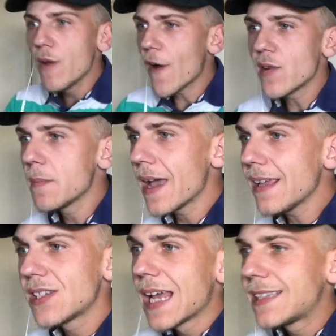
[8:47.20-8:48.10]
We've only
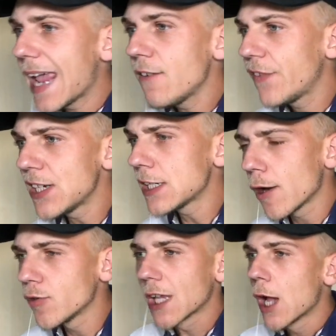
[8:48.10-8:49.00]
made ten
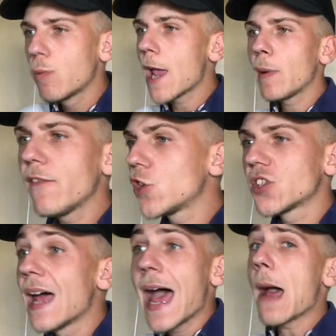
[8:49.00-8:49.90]
videos where we've
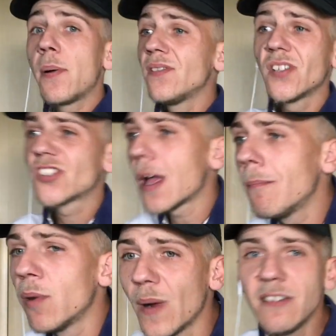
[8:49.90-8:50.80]
just happened to
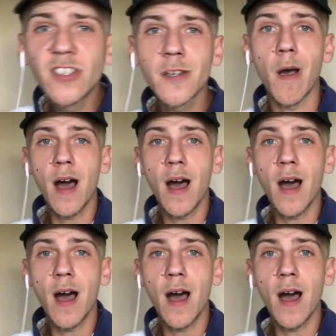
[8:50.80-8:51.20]
stumble into